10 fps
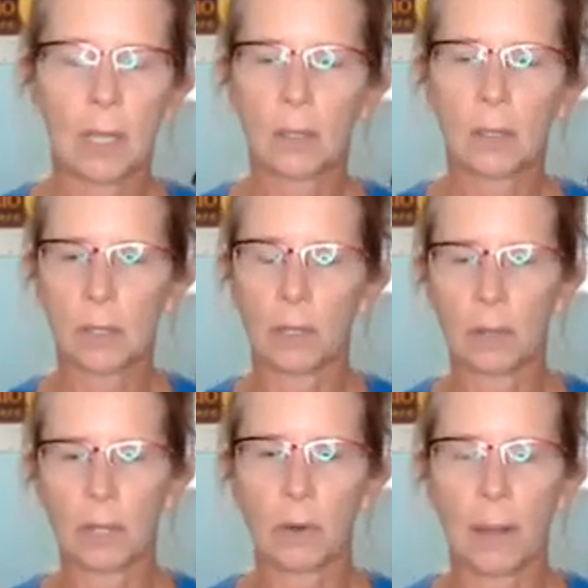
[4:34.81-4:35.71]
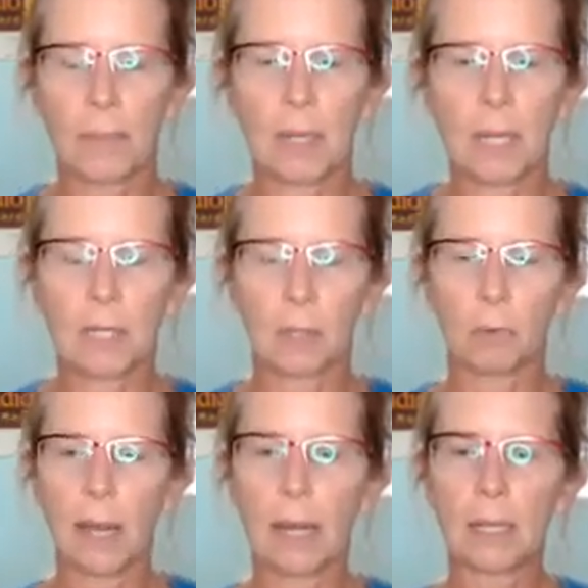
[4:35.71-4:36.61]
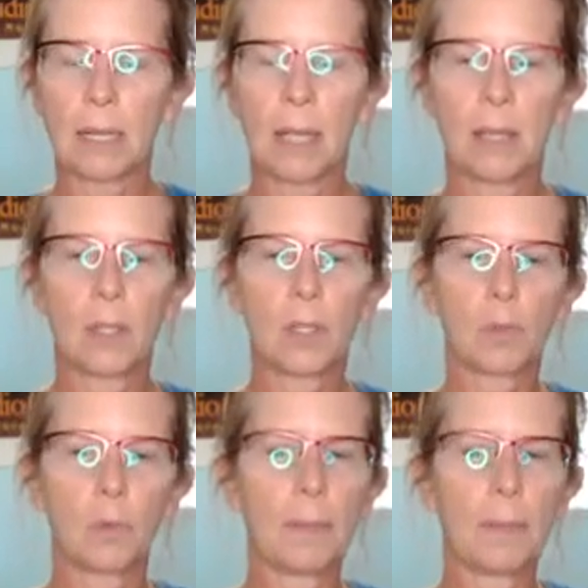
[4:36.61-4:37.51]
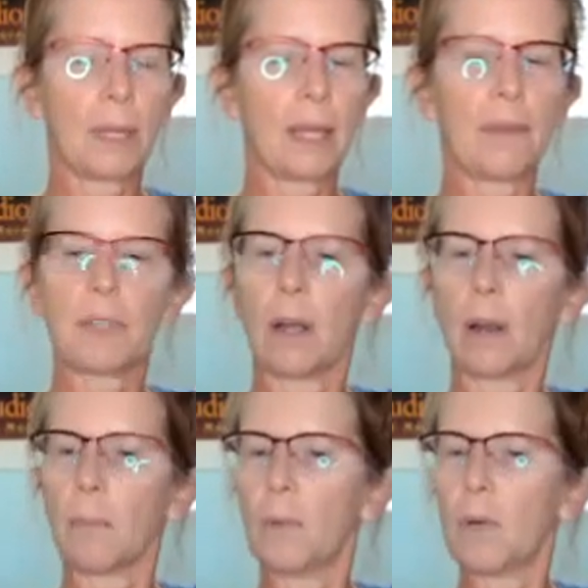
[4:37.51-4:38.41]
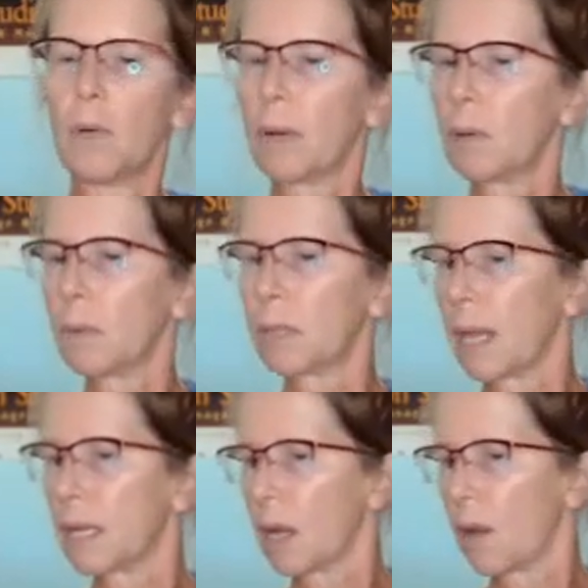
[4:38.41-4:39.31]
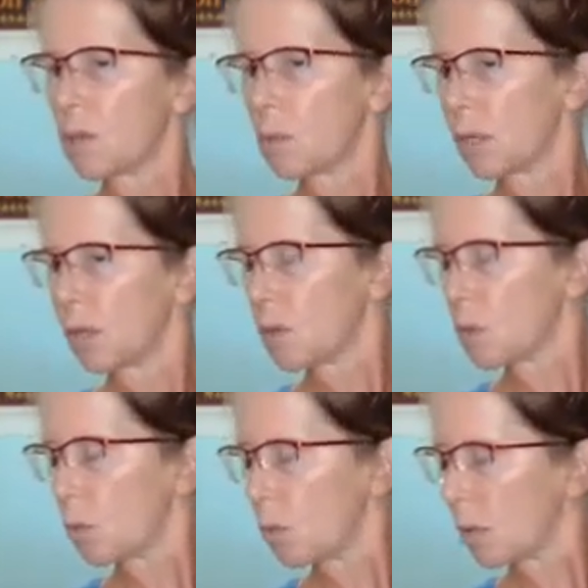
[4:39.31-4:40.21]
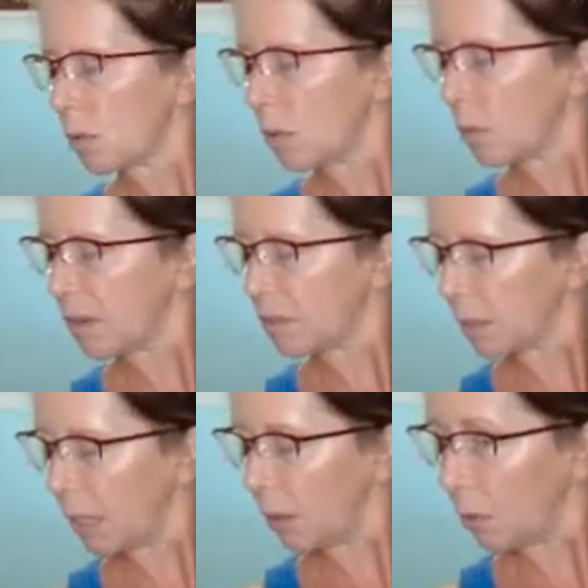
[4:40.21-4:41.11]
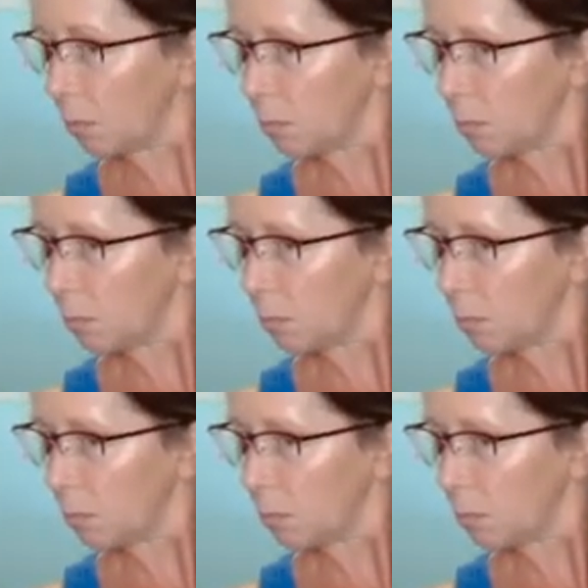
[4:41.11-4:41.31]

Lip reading: So slowly drop the knees to the right, sweep the left arm. Which way do you want the head to go? Do you want to go toward or away from that arm?